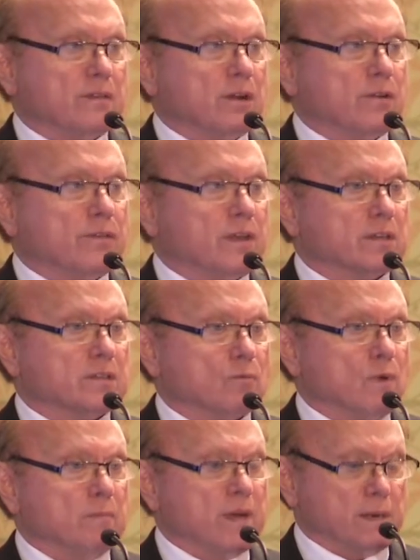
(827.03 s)
there are things that
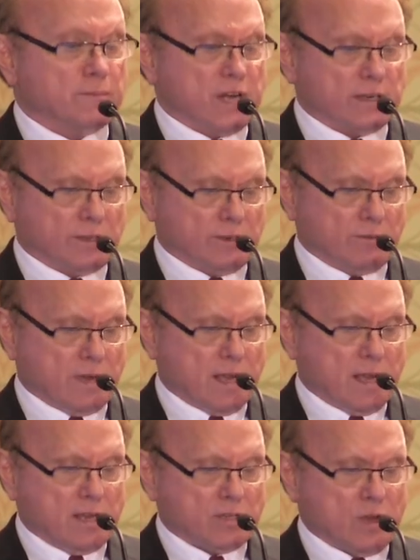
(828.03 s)
one might object to.
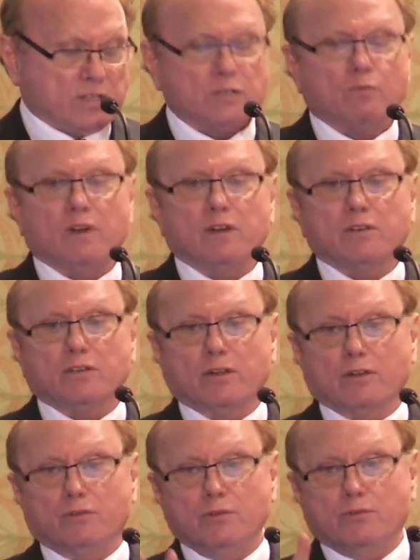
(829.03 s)
So I just wanted to show
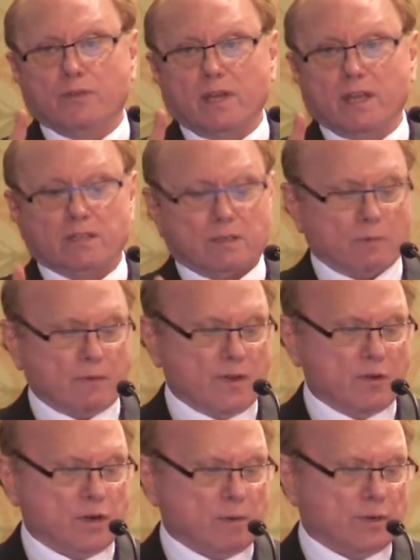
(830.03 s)
you 2 things that
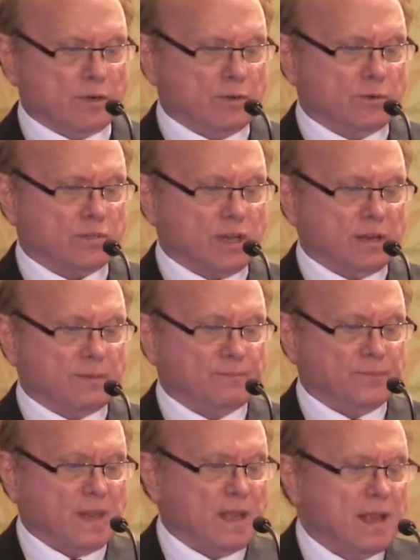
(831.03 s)
reviewer number 2 said.
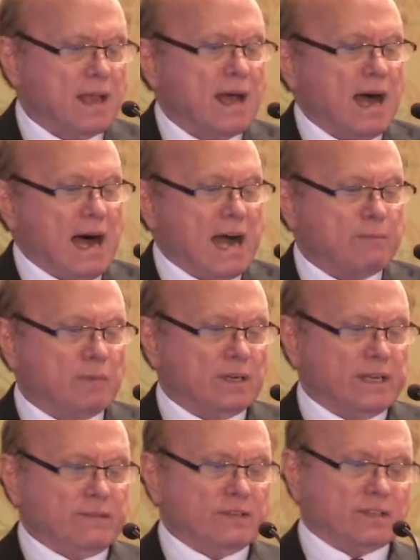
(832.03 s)
I
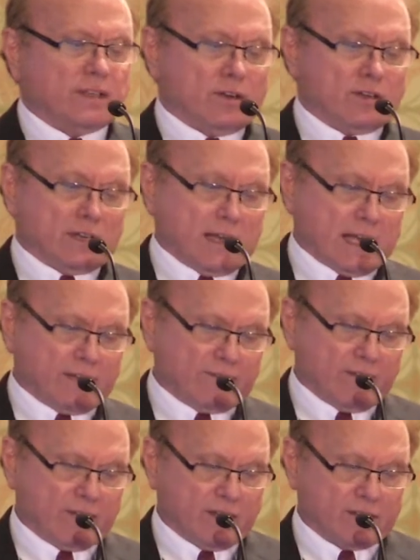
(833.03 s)
believe that there is lack of
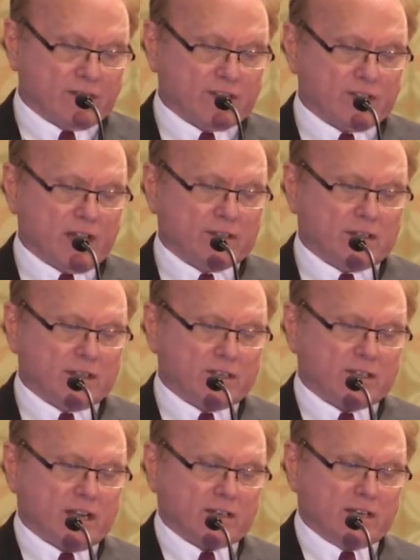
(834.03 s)
evidence to state that
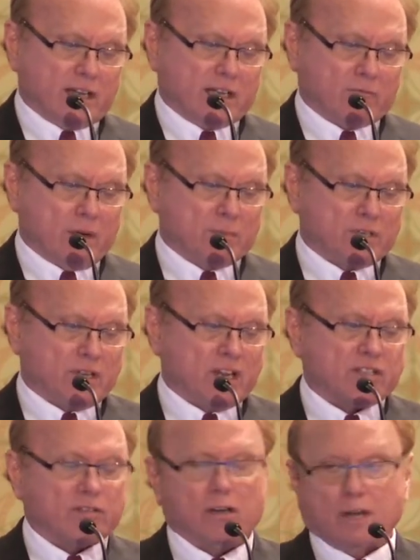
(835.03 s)
this technique can represent a
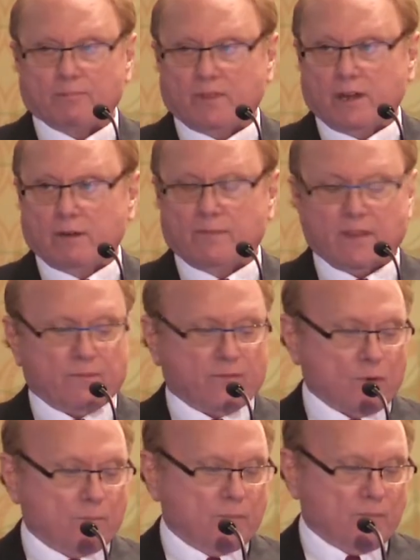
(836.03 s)
startup therapy
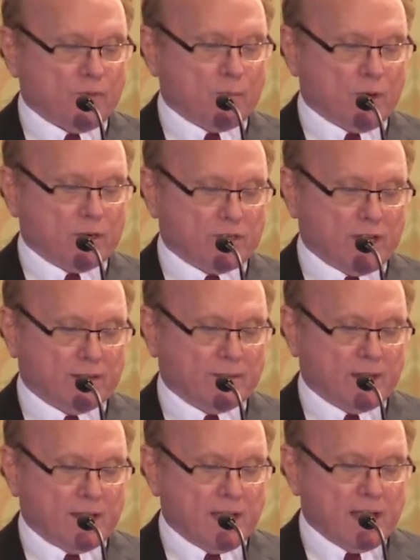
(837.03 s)
for birdshot.
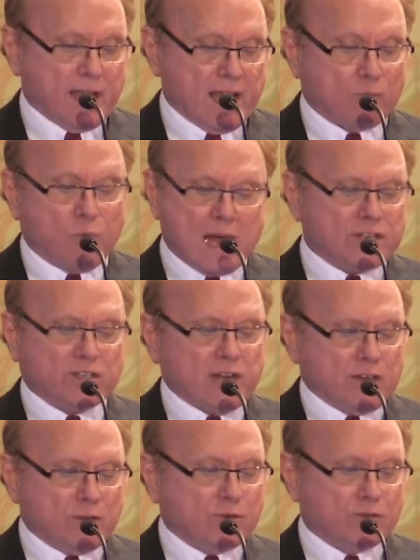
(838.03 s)
And why should
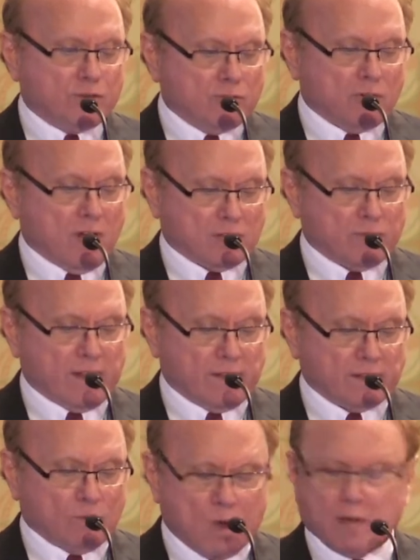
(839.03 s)
I use 2 drugs
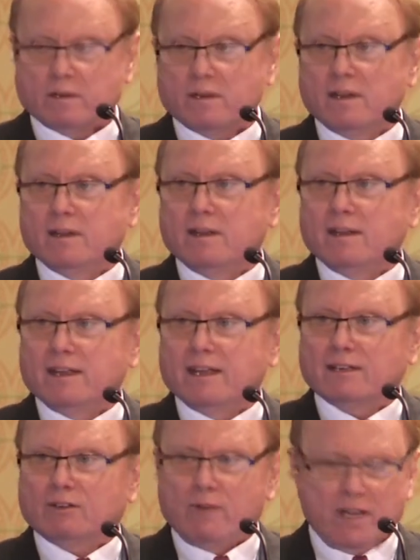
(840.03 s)
rather than 1,
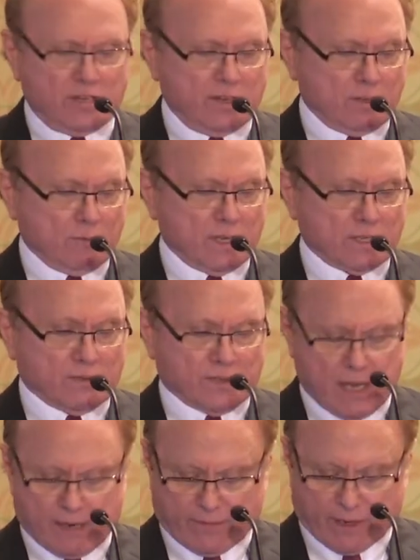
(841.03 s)
increasing the risk of
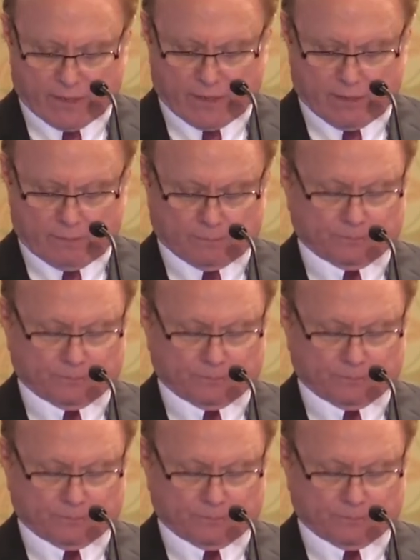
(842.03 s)
side effects?